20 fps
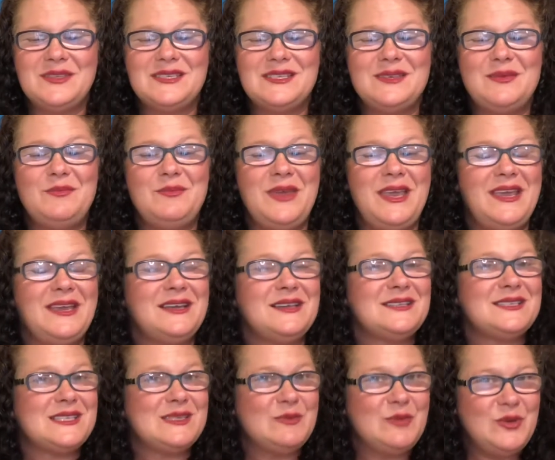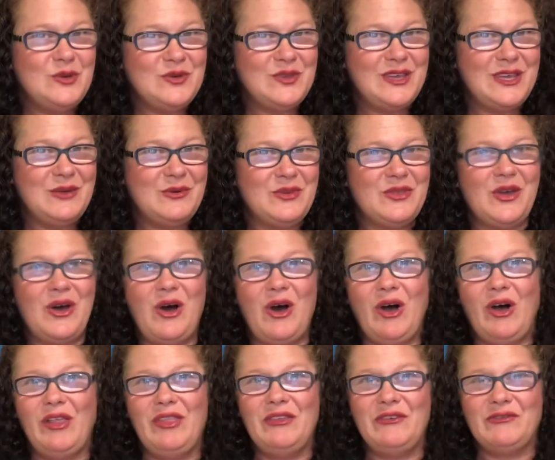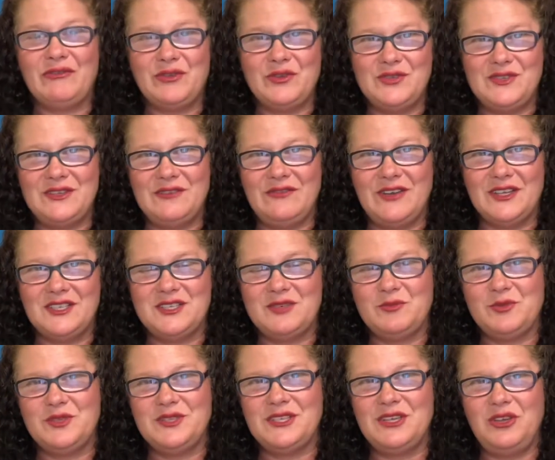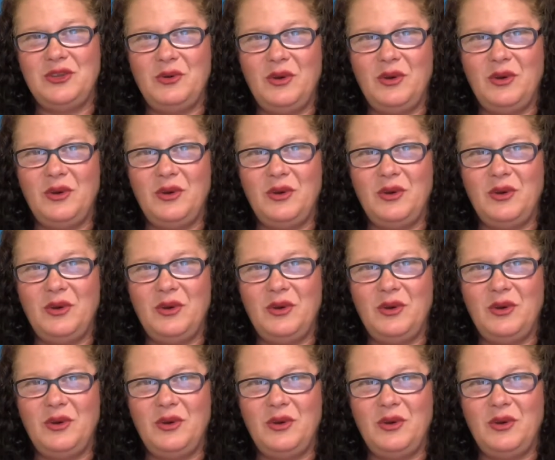to make a smoothie with all the fruits and vegetables that you